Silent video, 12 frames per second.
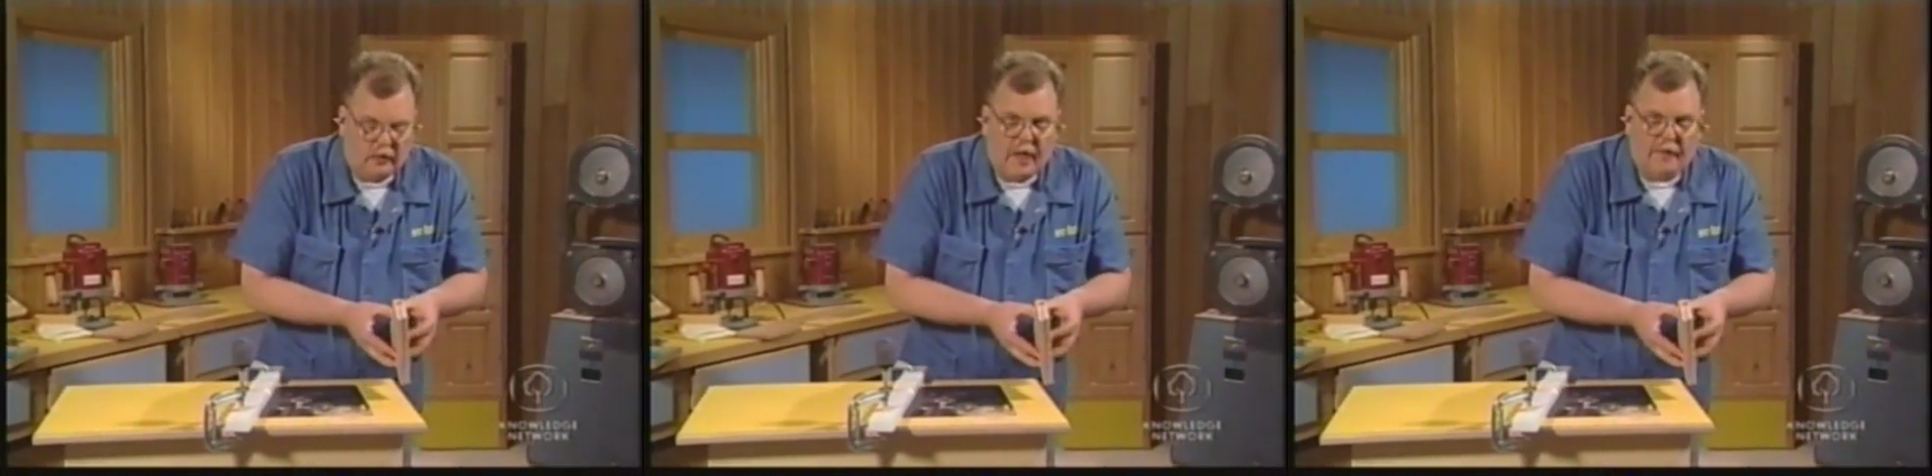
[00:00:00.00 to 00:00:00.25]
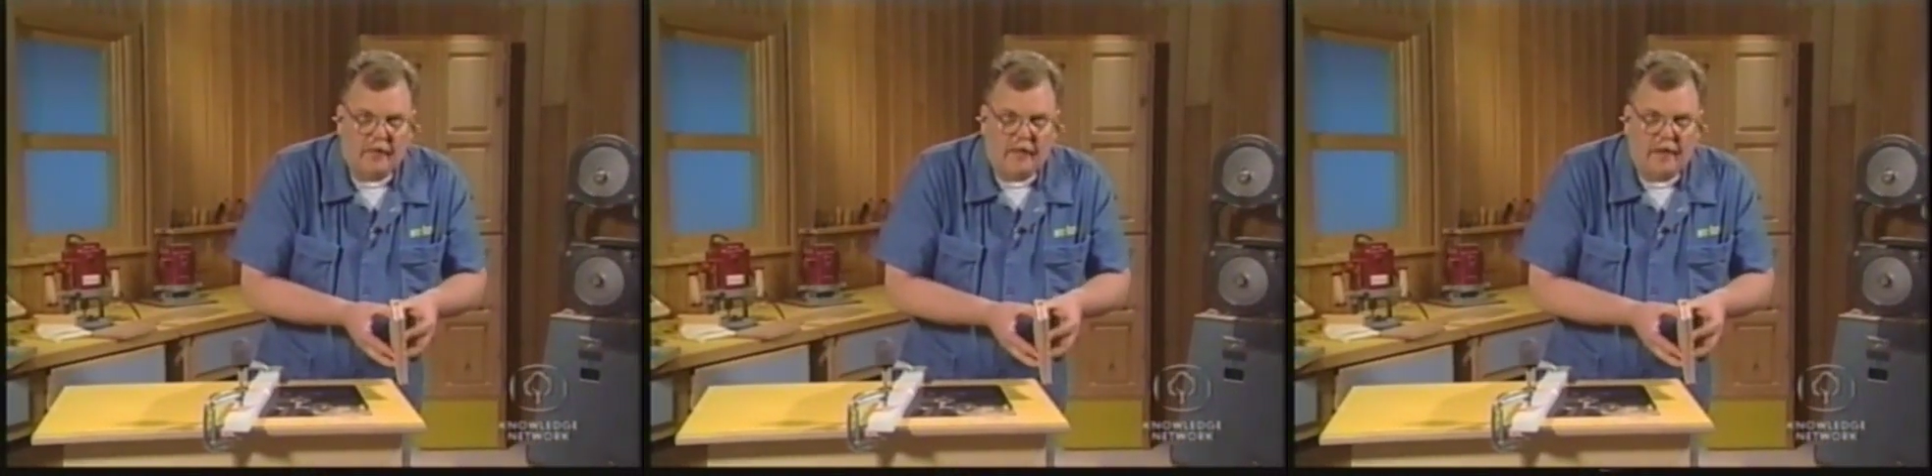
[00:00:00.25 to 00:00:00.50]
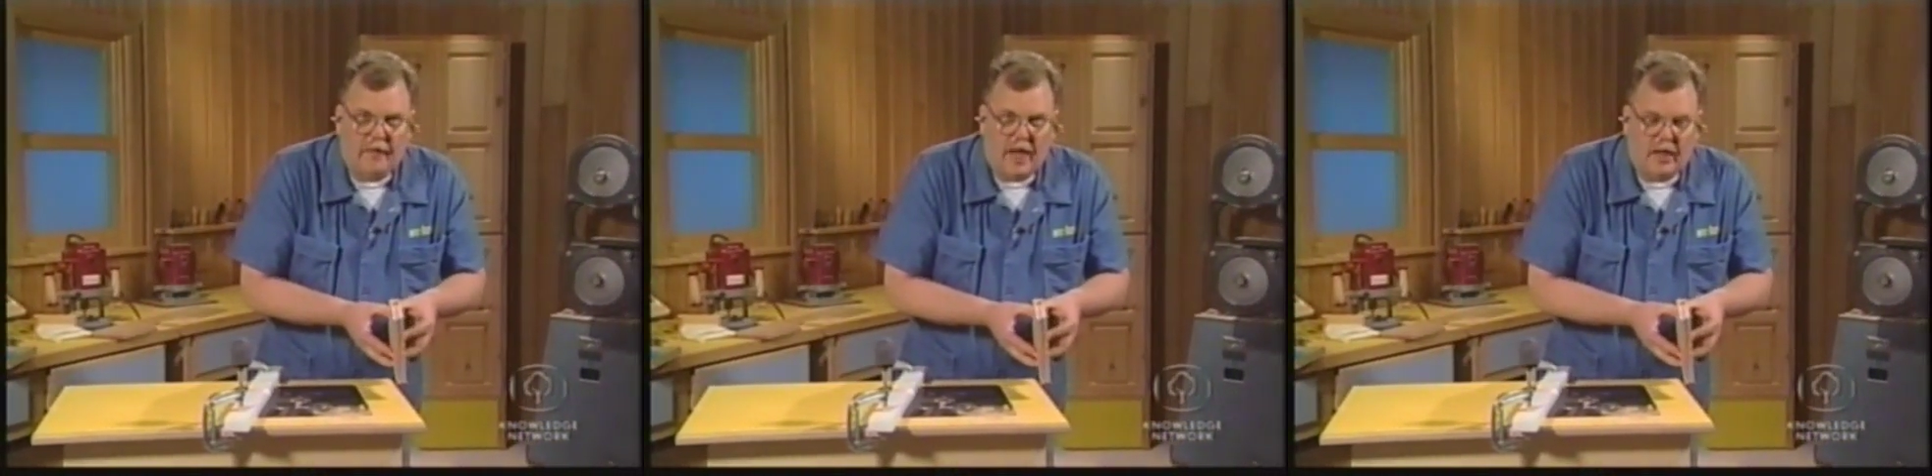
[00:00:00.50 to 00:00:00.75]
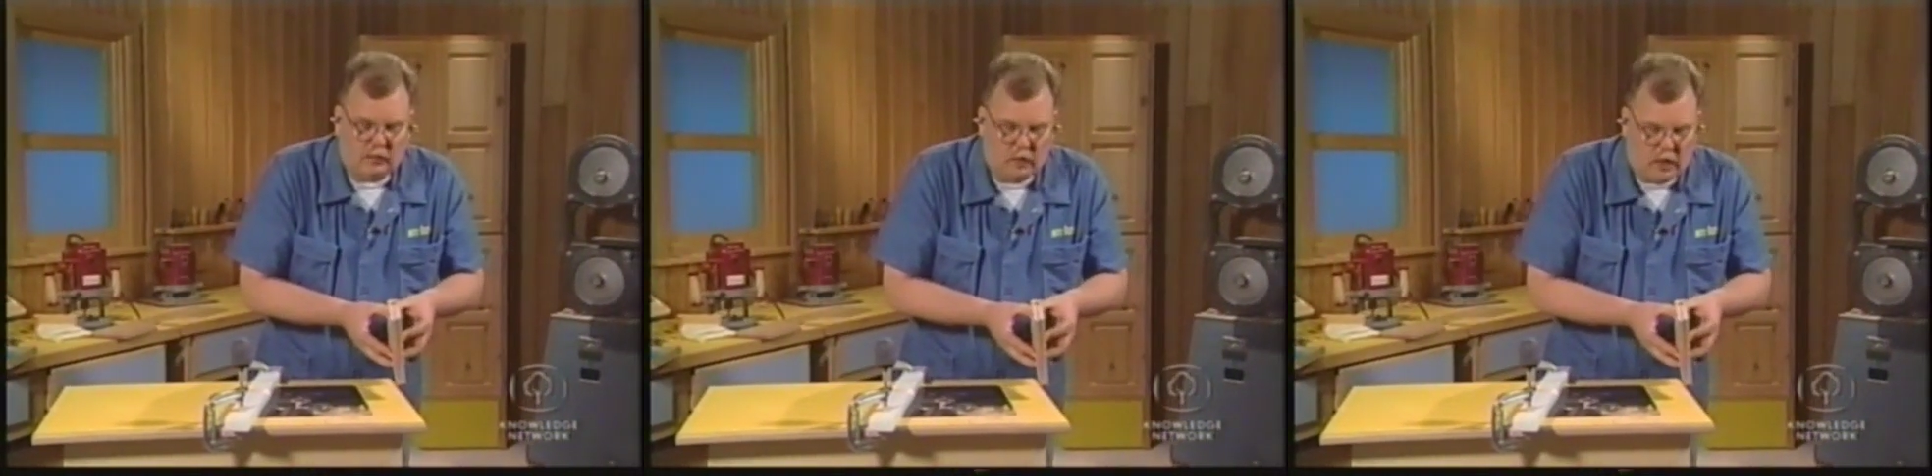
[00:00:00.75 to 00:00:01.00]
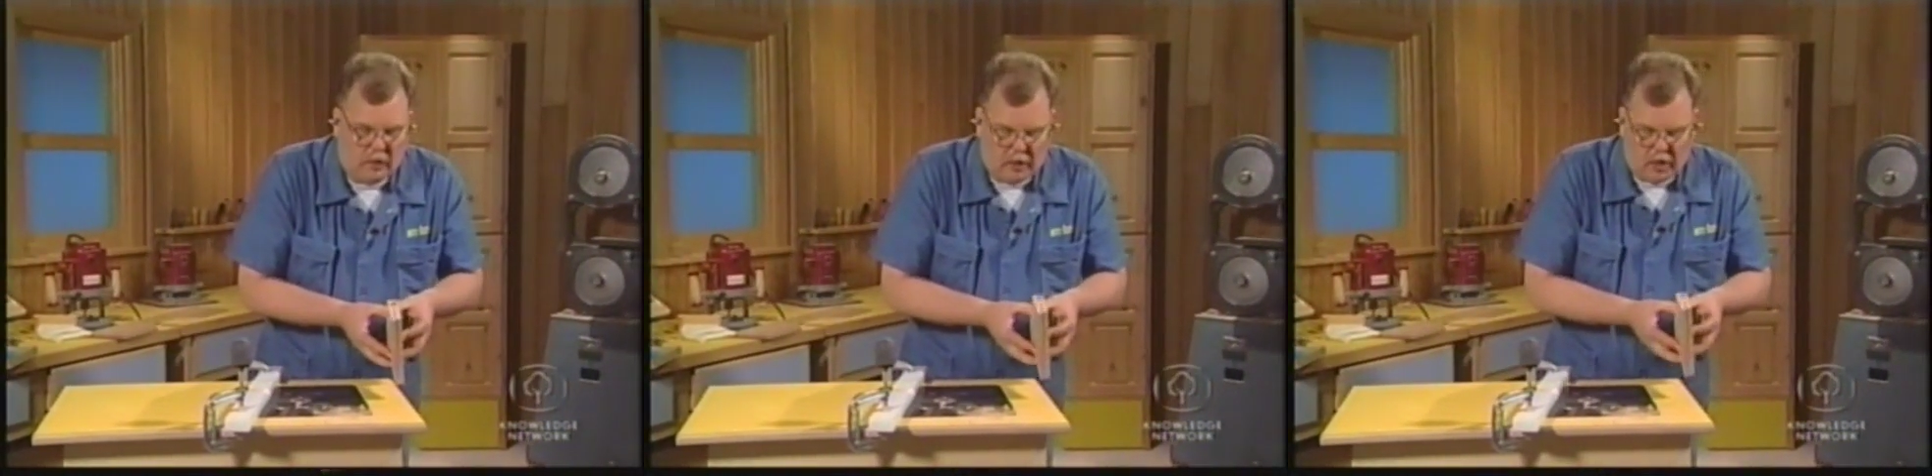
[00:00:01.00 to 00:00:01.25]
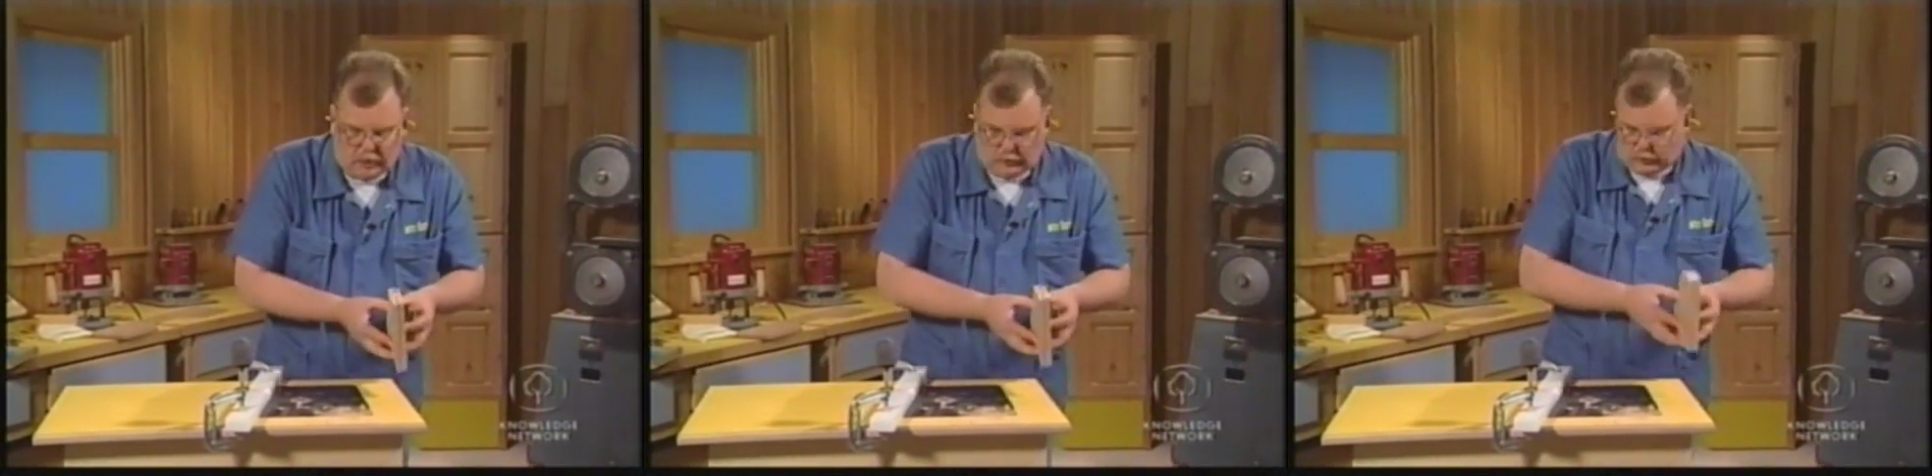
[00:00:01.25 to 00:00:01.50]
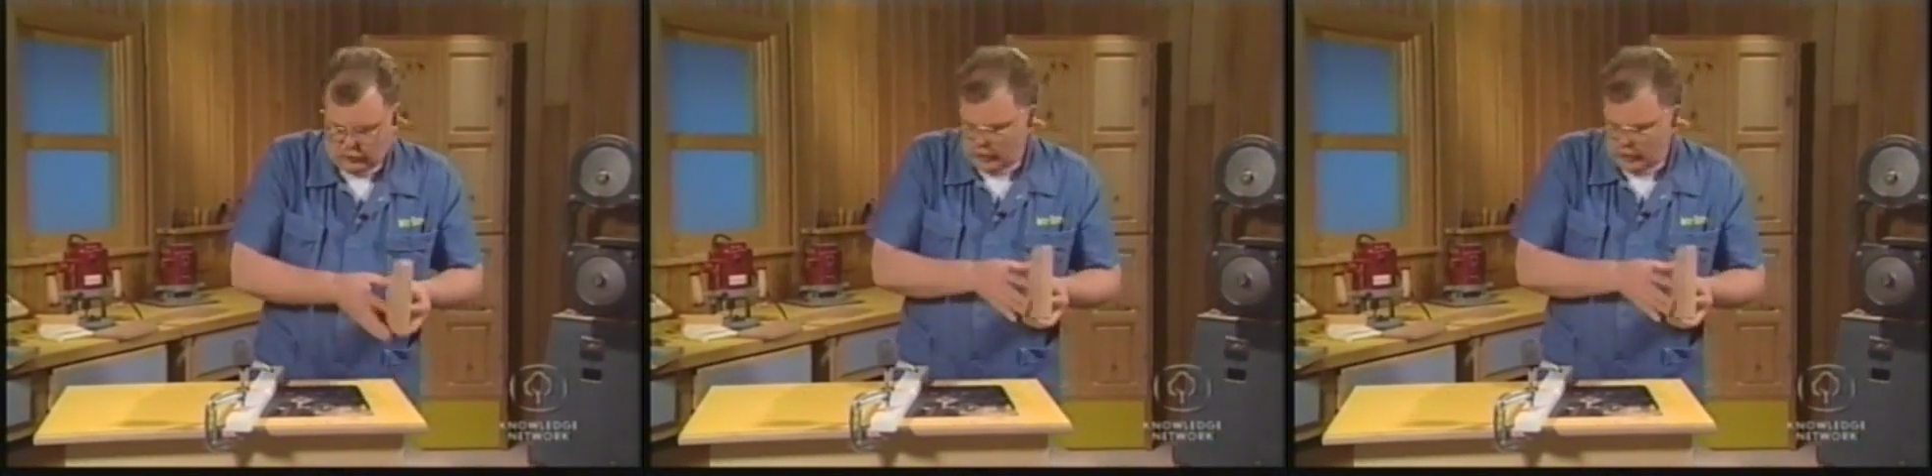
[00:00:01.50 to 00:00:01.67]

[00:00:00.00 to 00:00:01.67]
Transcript: so you have to have that as well marked. So